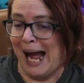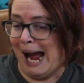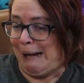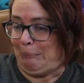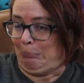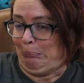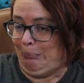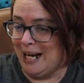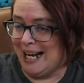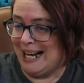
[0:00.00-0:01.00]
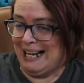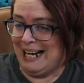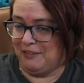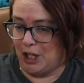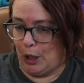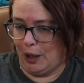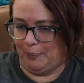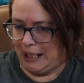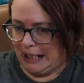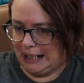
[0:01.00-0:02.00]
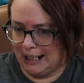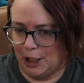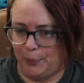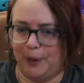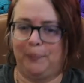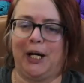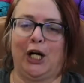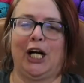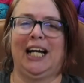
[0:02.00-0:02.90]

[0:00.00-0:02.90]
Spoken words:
I might have to go up a little bit bigger.